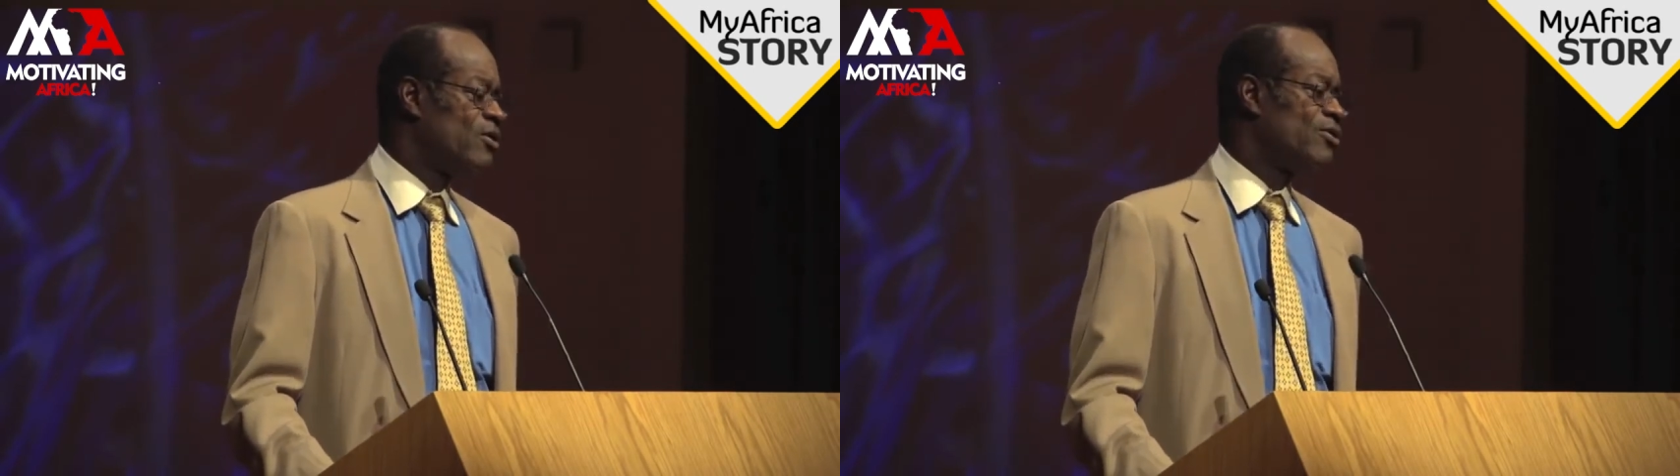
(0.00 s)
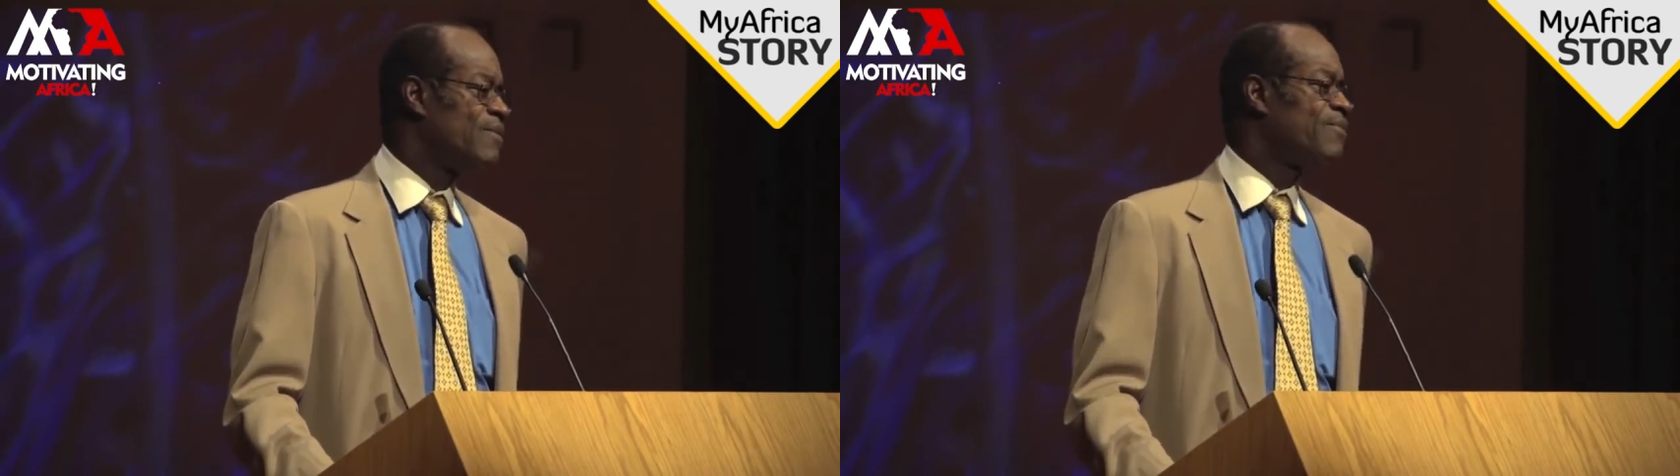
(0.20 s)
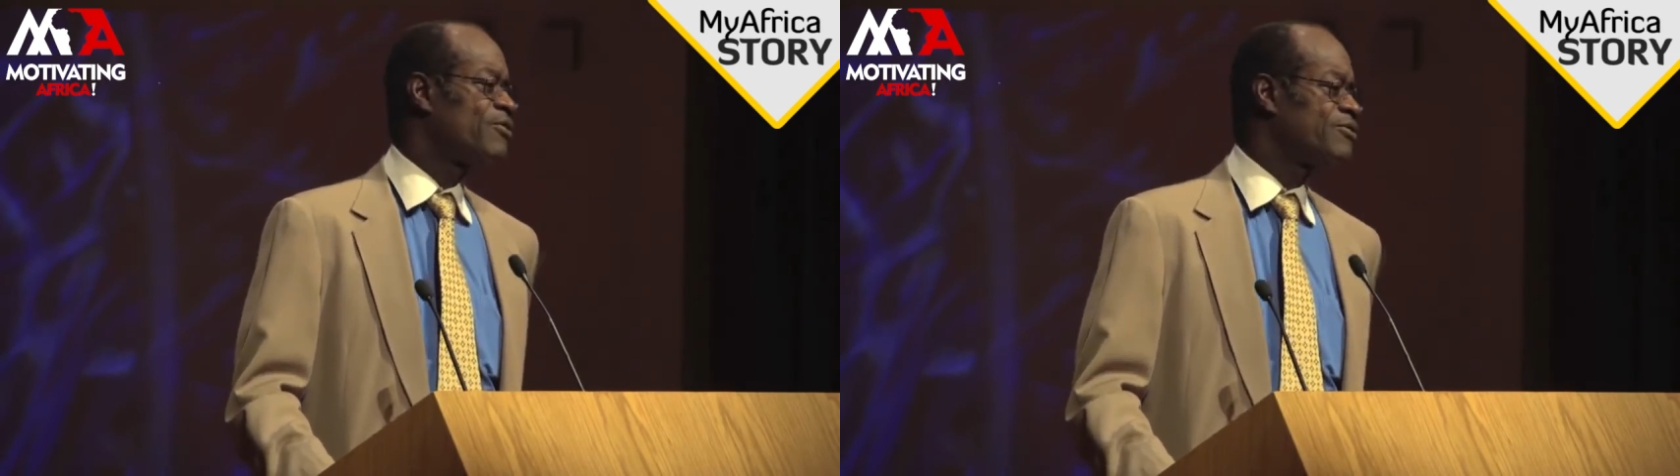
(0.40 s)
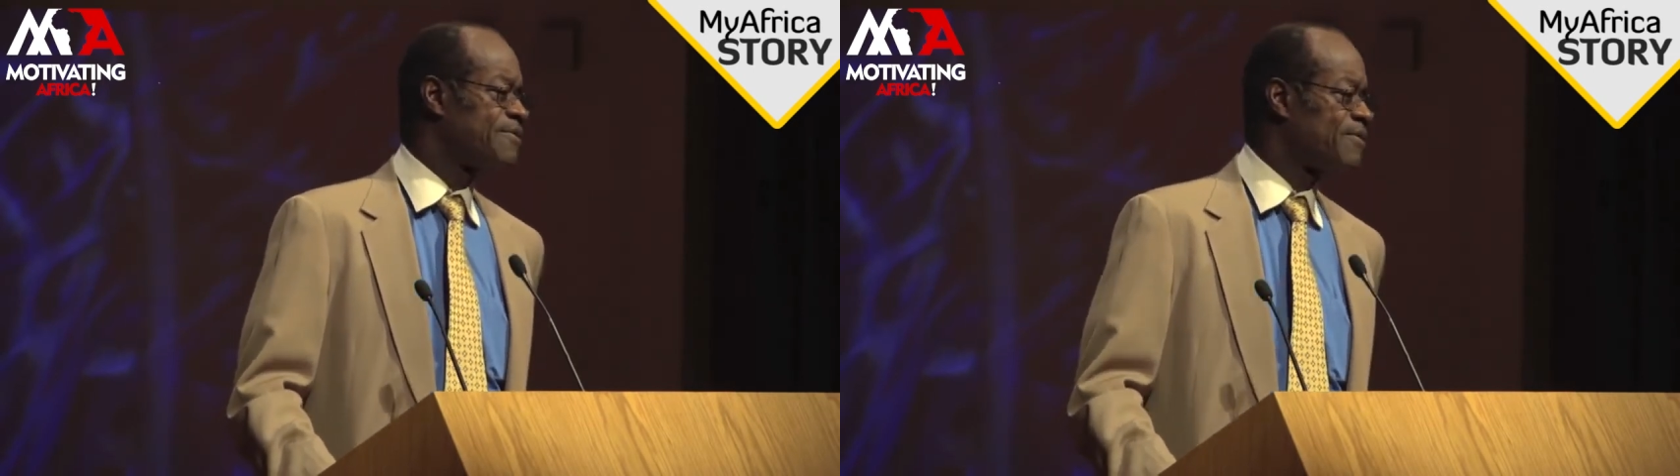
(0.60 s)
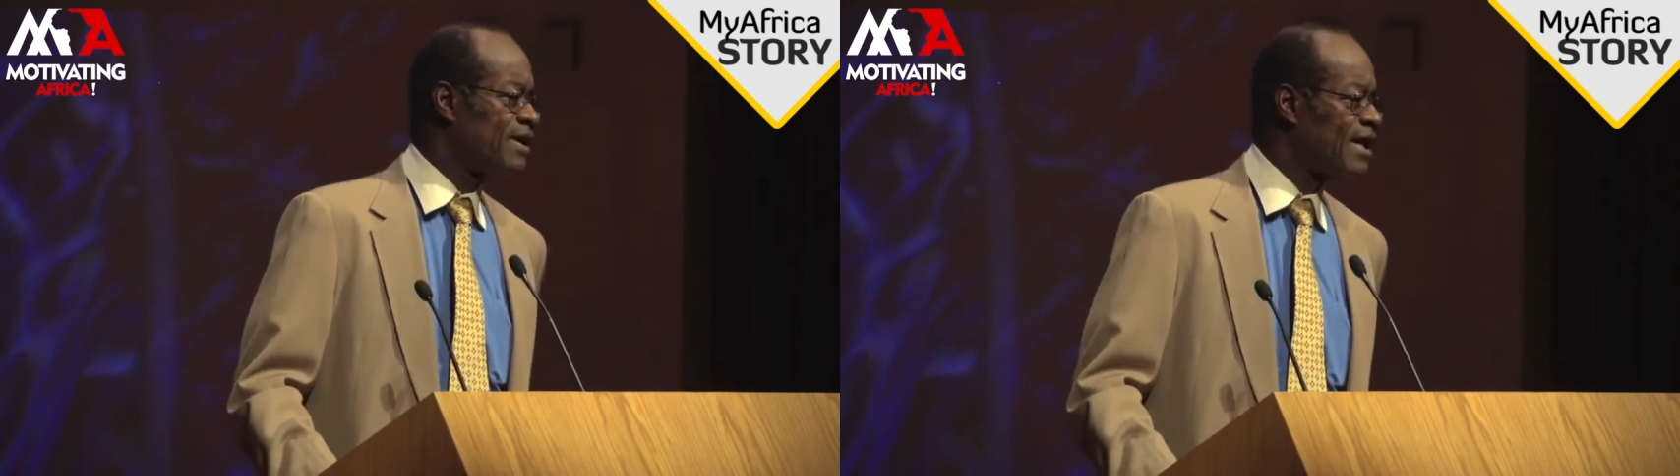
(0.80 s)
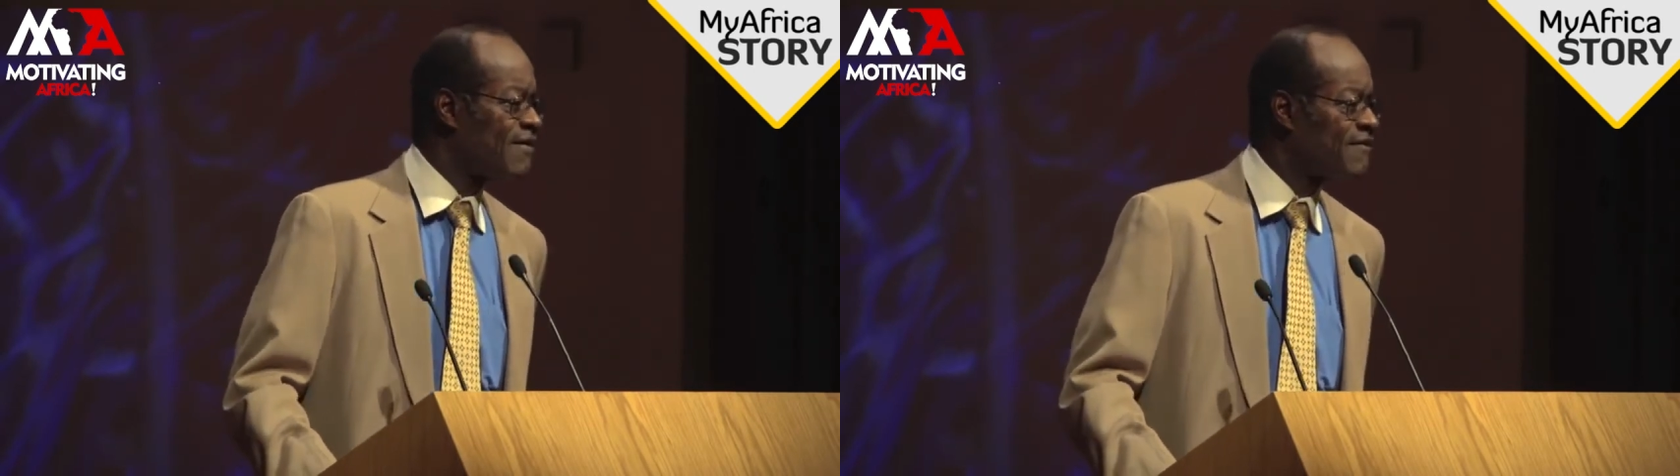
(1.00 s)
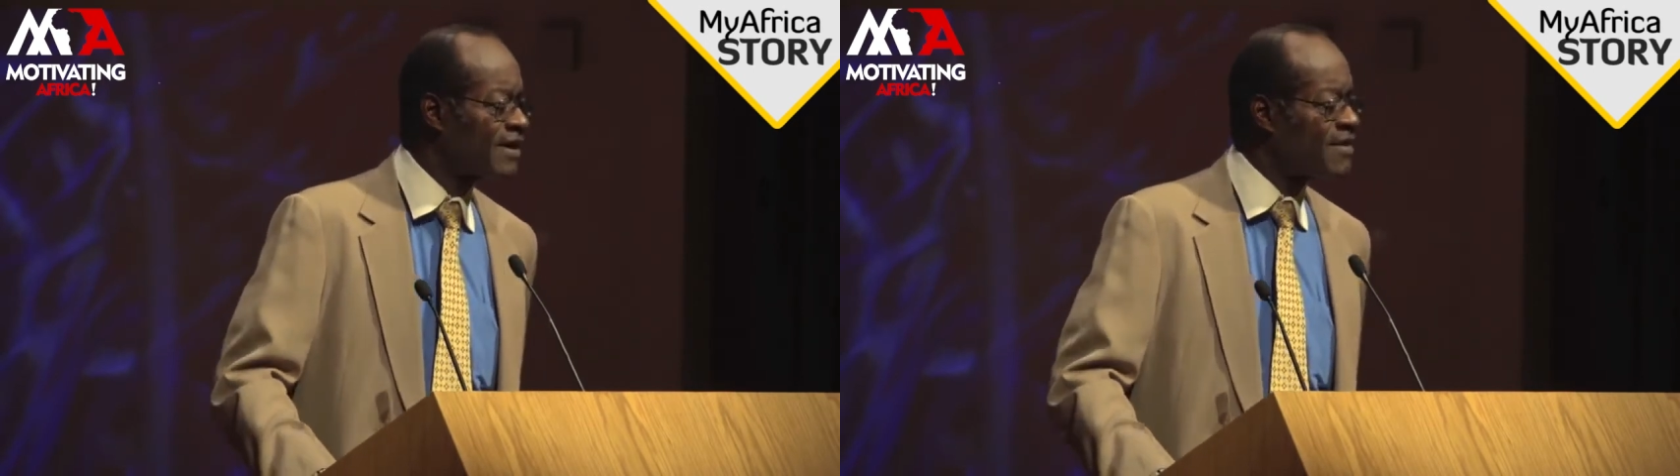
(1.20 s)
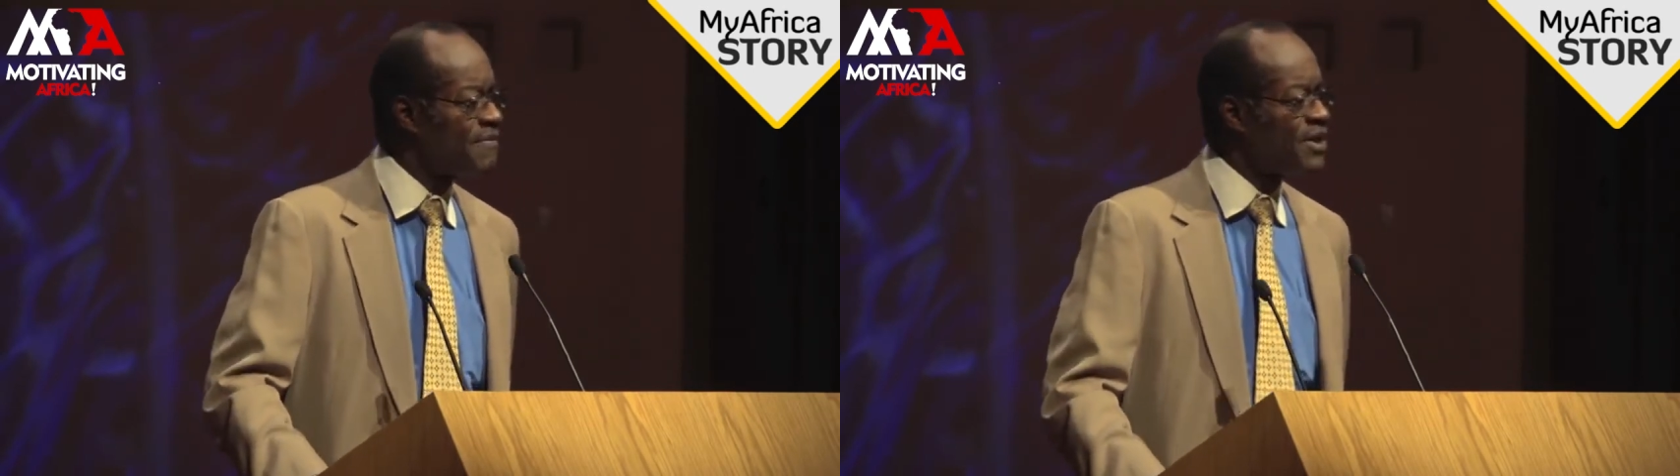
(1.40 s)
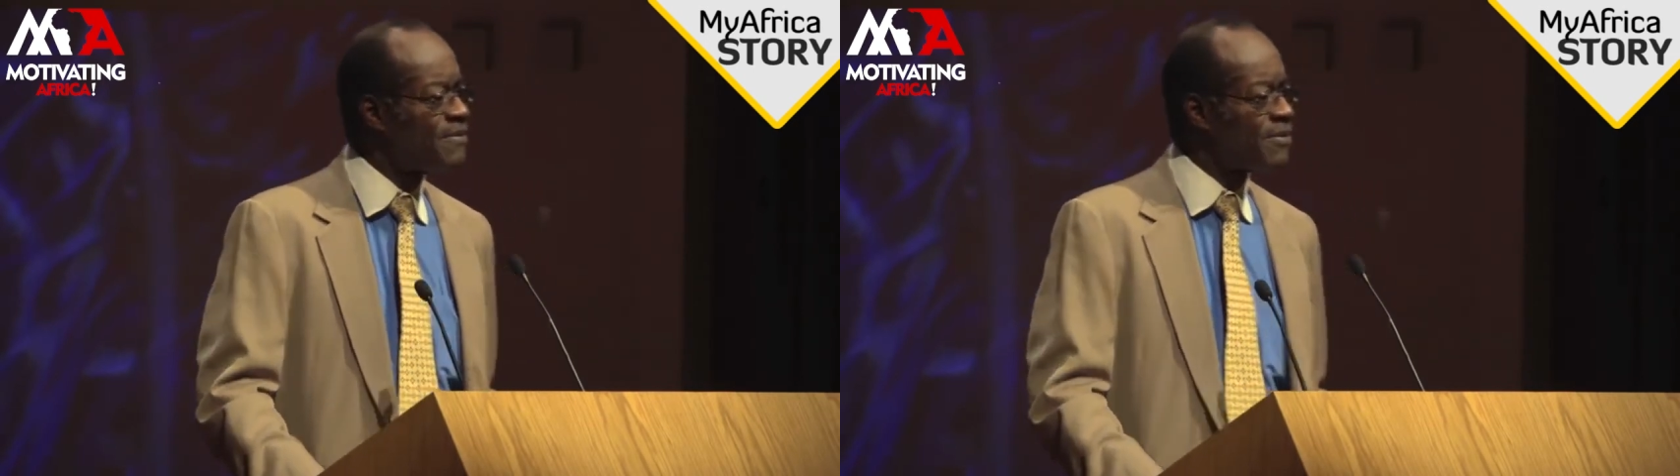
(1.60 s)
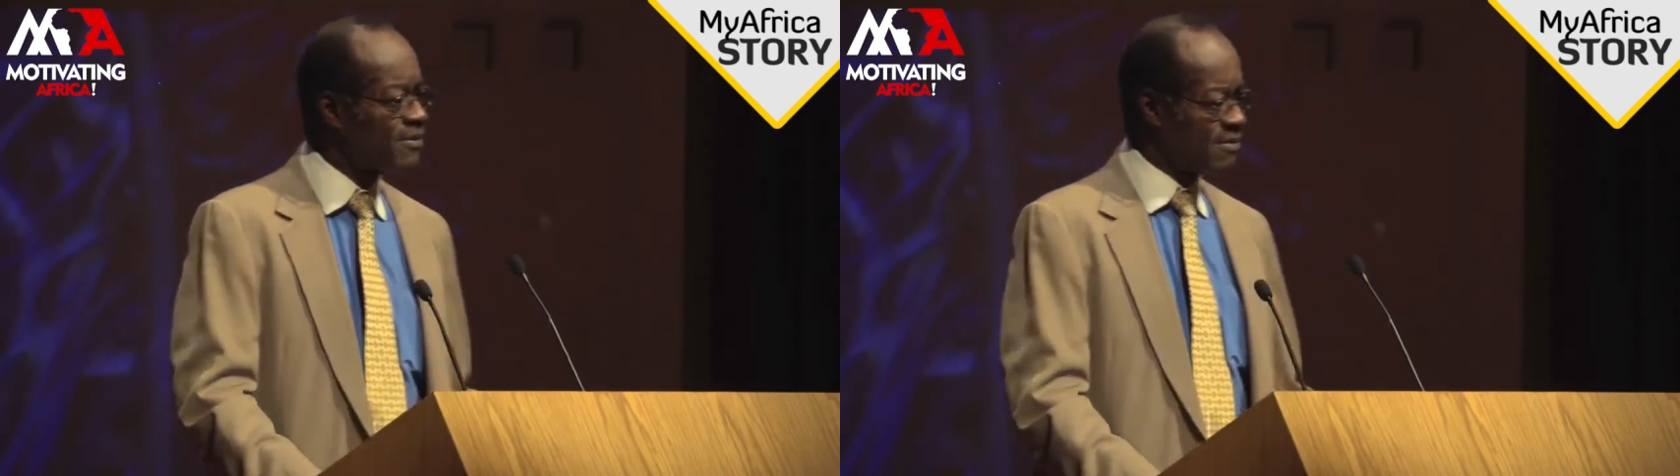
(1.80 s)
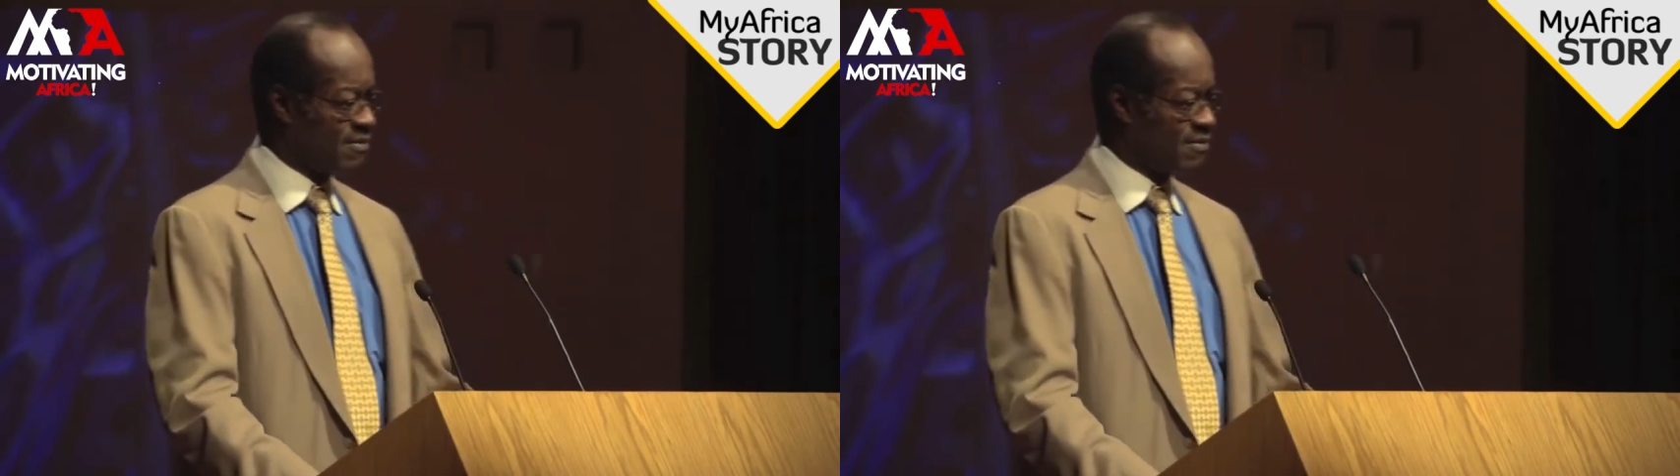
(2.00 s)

to impose upon the African people.